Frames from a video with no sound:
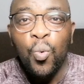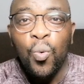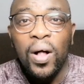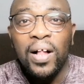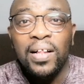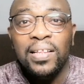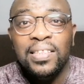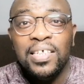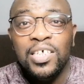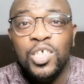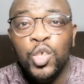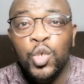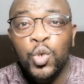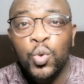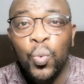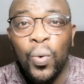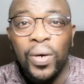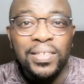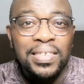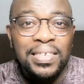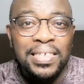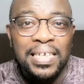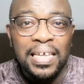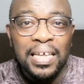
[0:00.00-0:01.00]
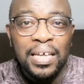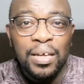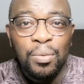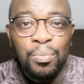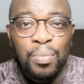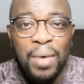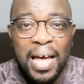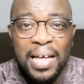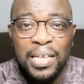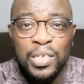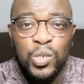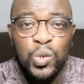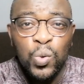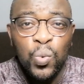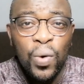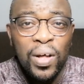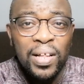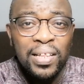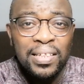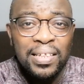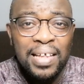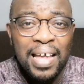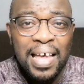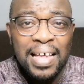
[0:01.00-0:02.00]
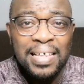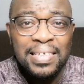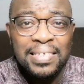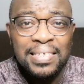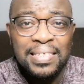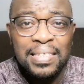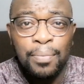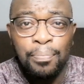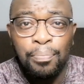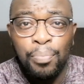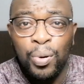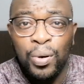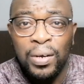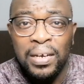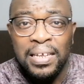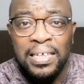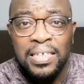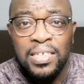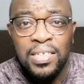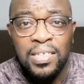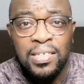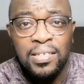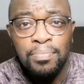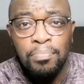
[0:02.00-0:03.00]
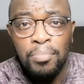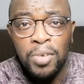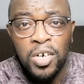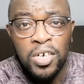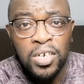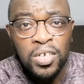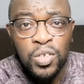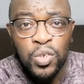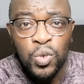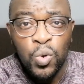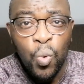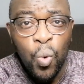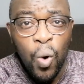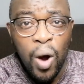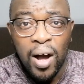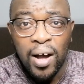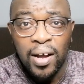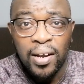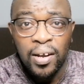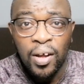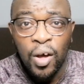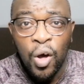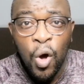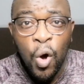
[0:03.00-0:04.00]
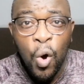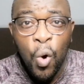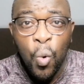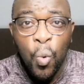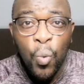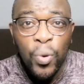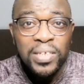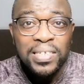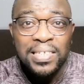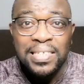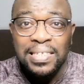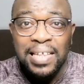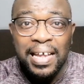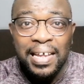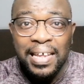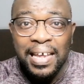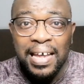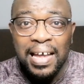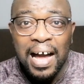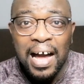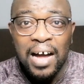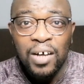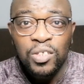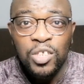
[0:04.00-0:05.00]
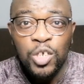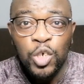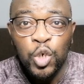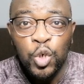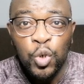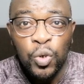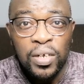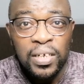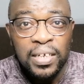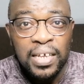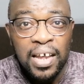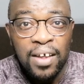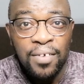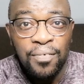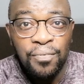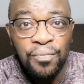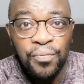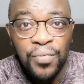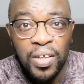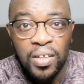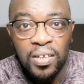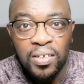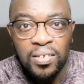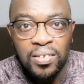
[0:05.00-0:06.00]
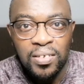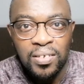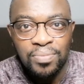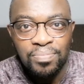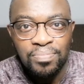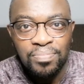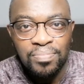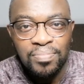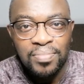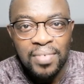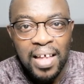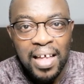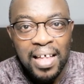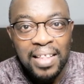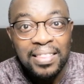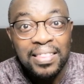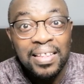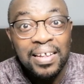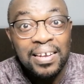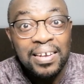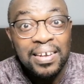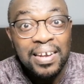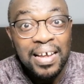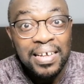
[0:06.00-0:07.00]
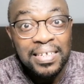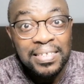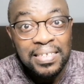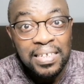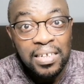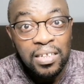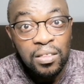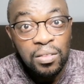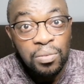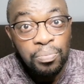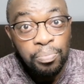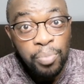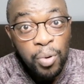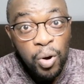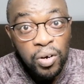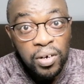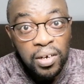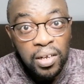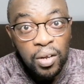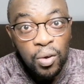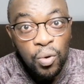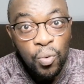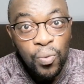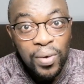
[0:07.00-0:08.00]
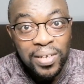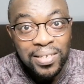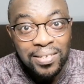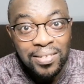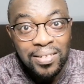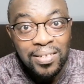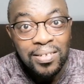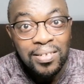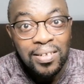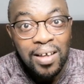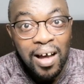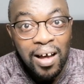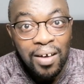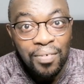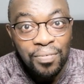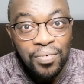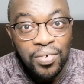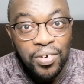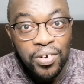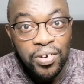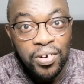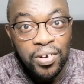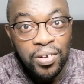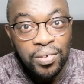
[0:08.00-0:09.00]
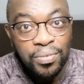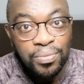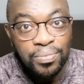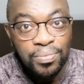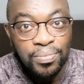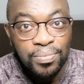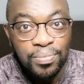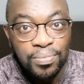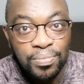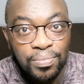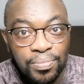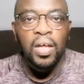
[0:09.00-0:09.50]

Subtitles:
So while the SWAT team as well as the police murder squad were staking out the sugarcane field, the 19th body was discovered.